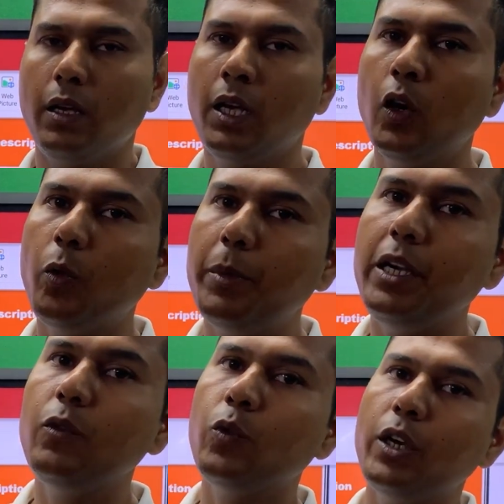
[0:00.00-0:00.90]
Government
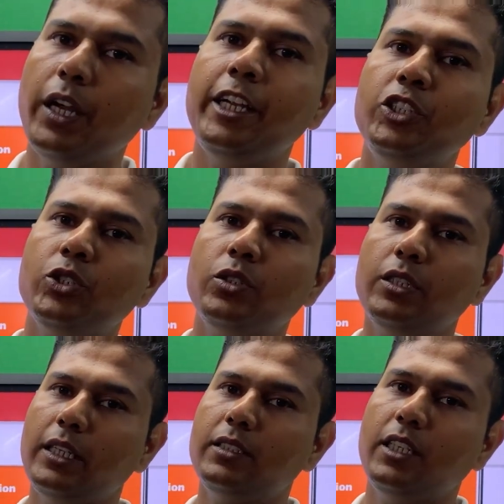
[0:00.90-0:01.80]
would ensure
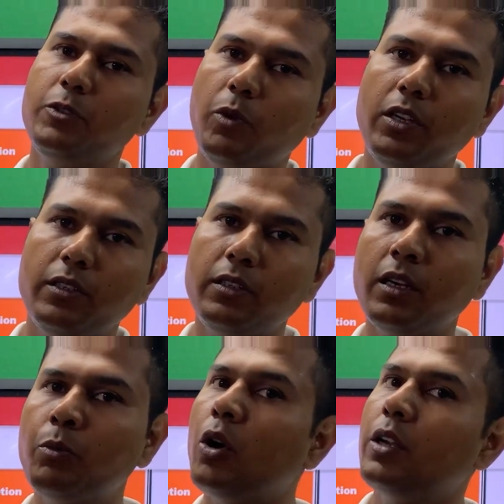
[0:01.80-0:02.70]
that such policies are
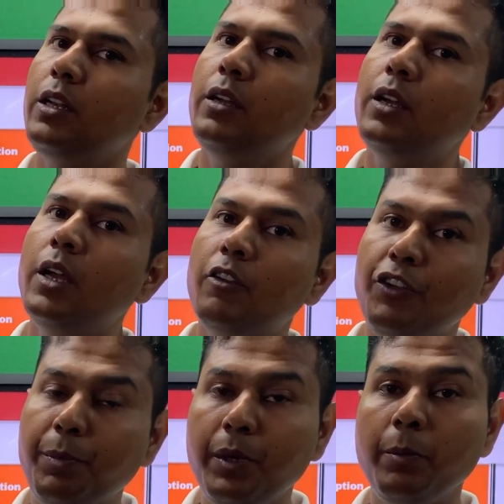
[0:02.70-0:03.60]
brought in
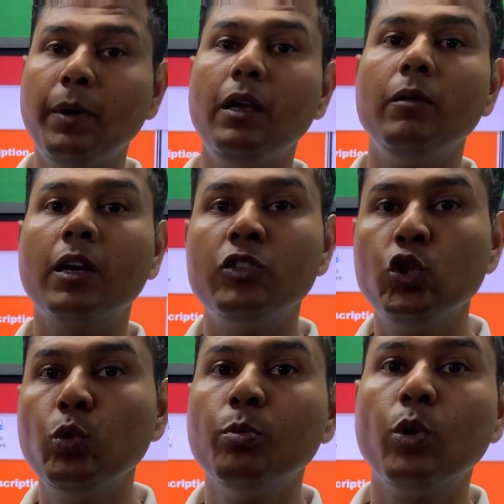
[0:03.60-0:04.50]
where people
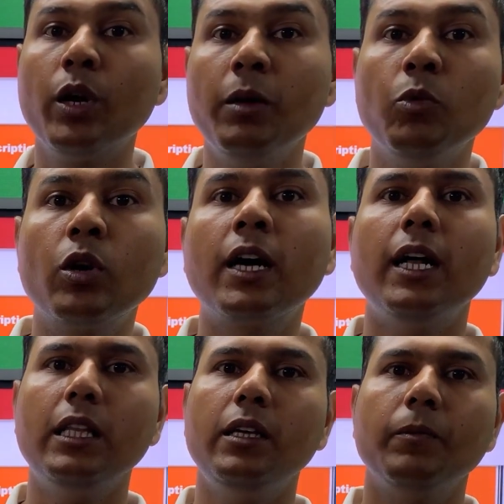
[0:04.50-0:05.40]
consume more and more
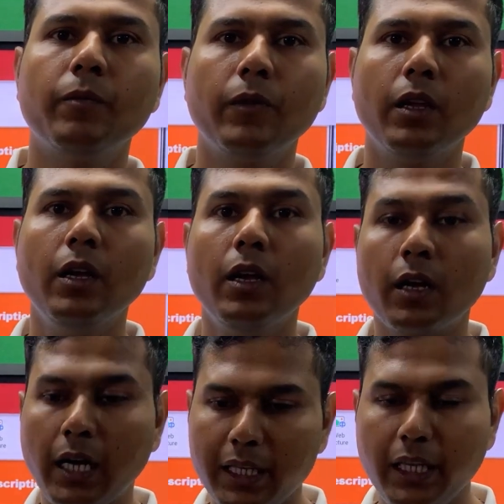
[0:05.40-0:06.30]
khadi.
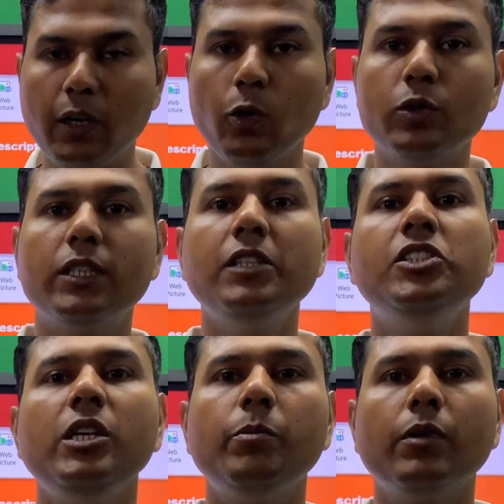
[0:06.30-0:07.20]
Khadi clothes are
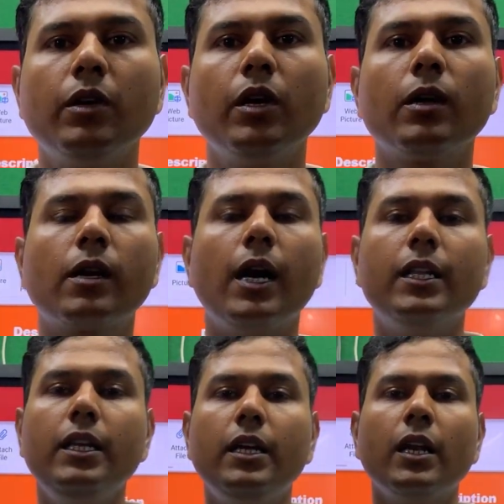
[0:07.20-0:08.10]
cheap.
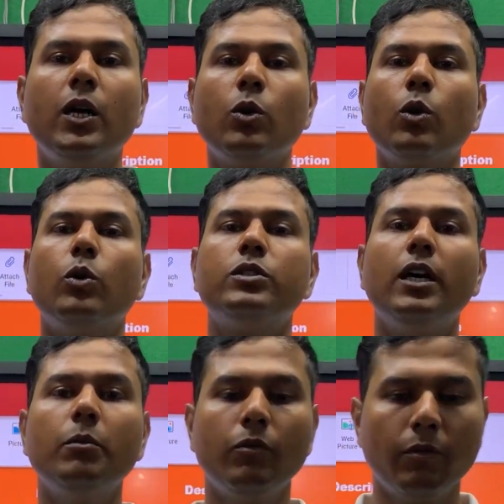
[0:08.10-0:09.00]
Khadi clothes
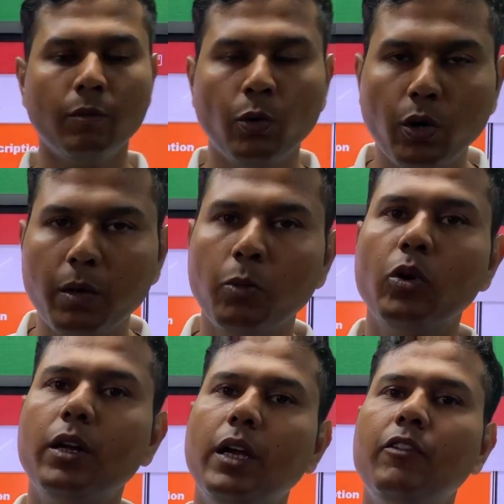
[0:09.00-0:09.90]
are
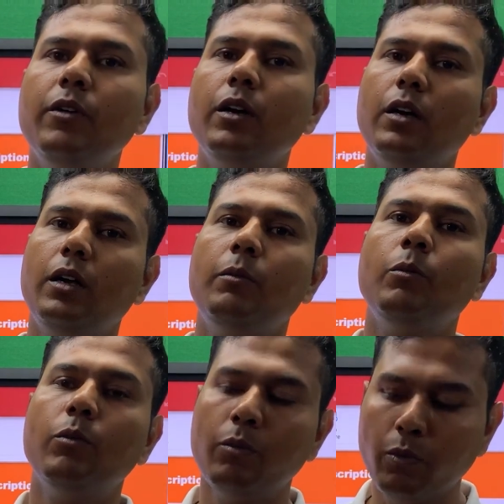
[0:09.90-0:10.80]
more
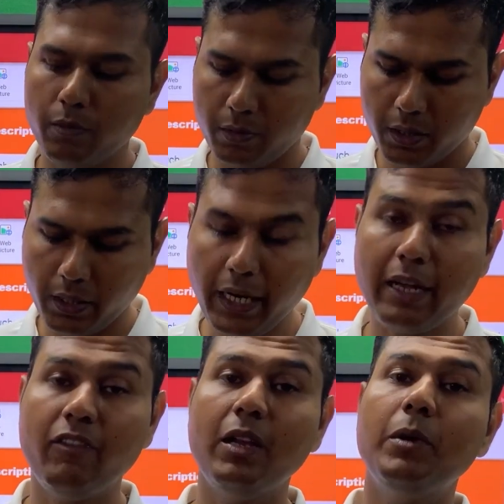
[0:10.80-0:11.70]
they're
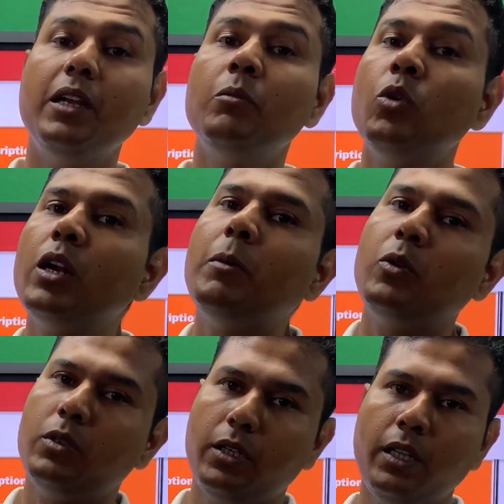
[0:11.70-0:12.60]
available in more amount
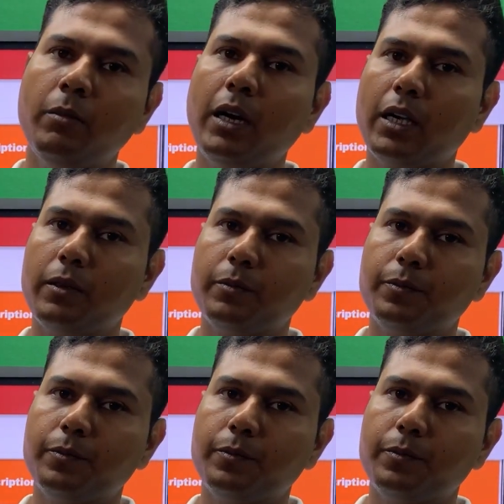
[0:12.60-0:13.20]
in the market.